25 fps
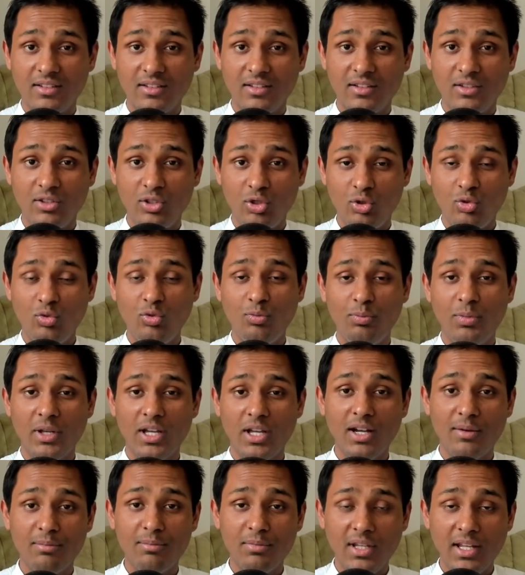you
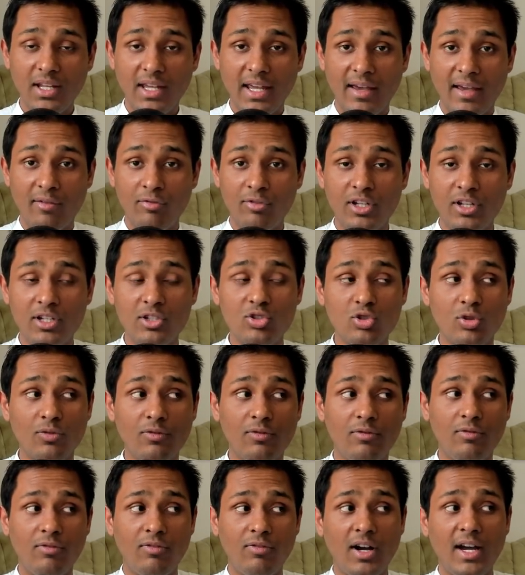become the average of
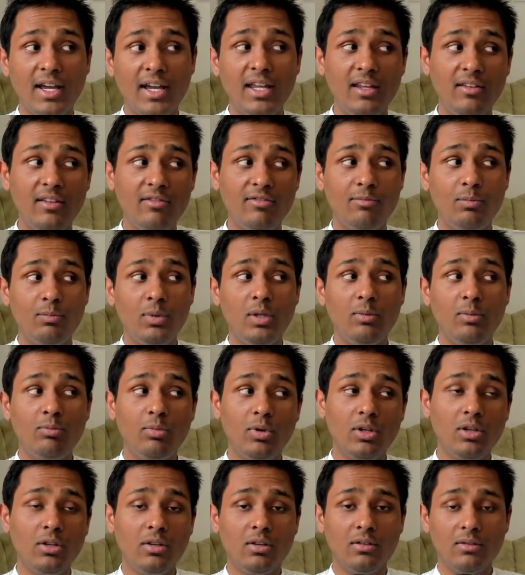5
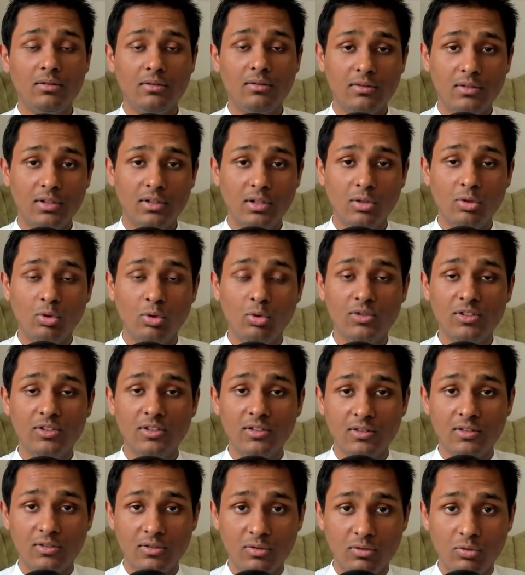people, the
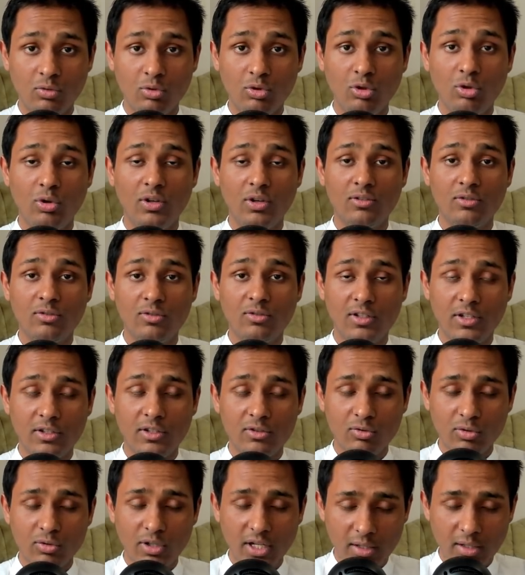closest who you associate.
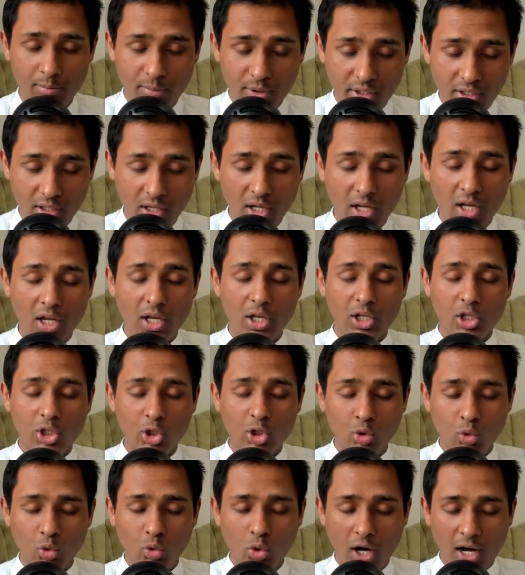Should I repeat?
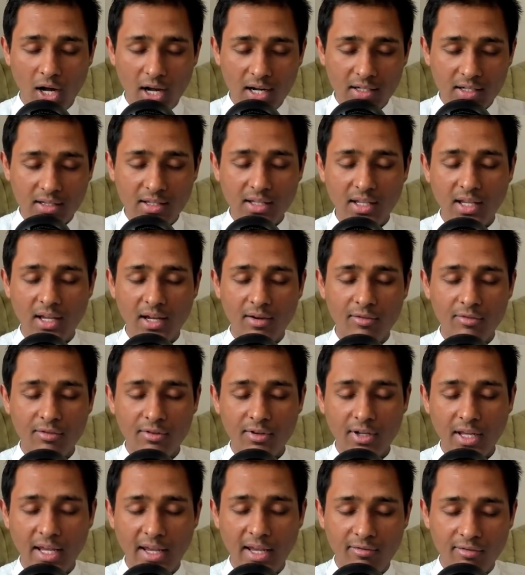You are the
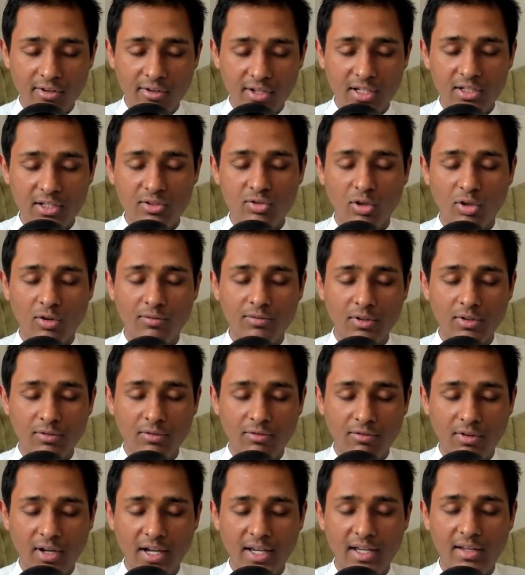average of the
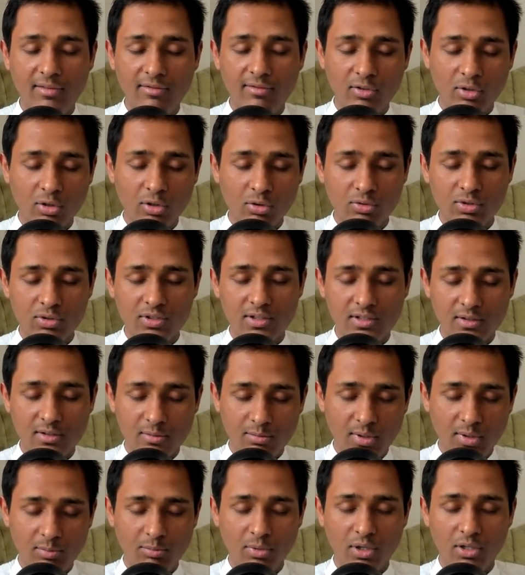5 closest
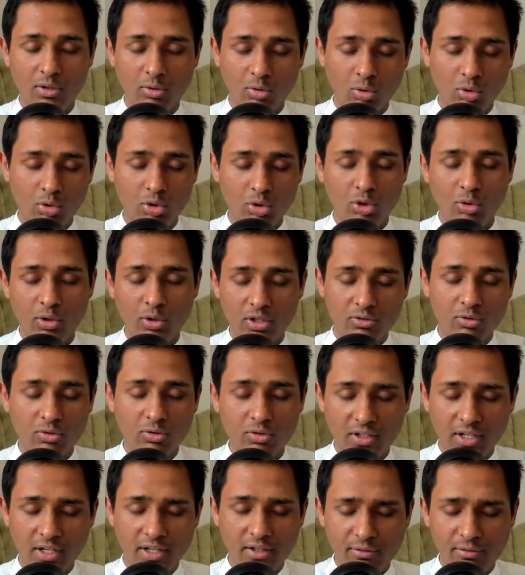people who you
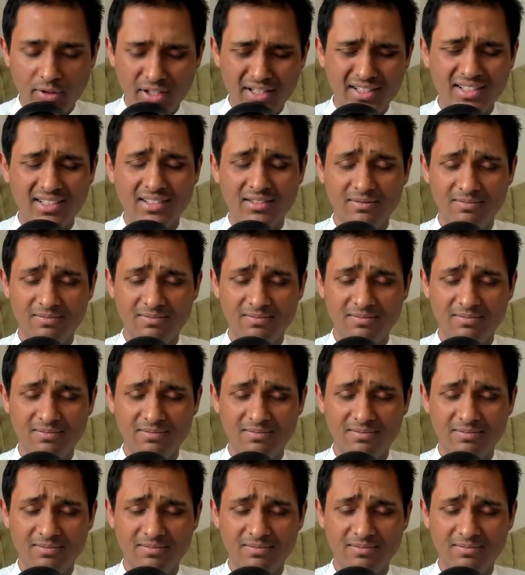associate with.